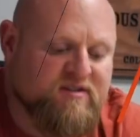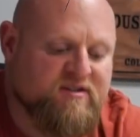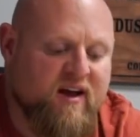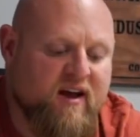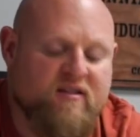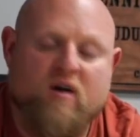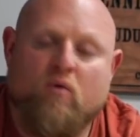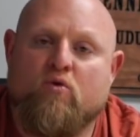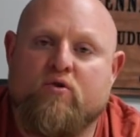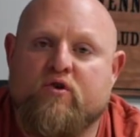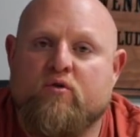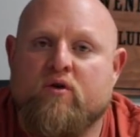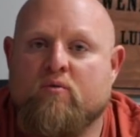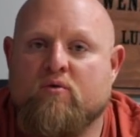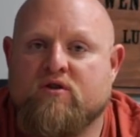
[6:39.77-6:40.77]
thing that we're
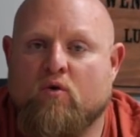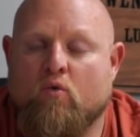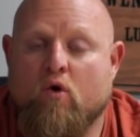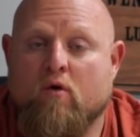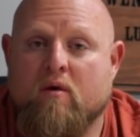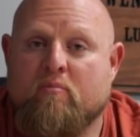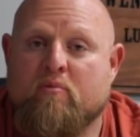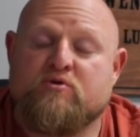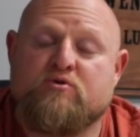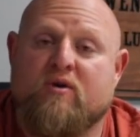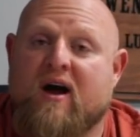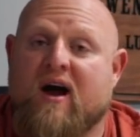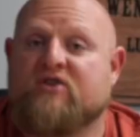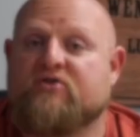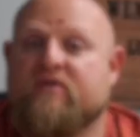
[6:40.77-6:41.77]
doing with the warm-up is we're
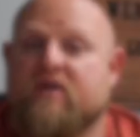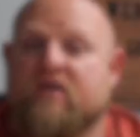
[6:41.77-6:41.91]
actually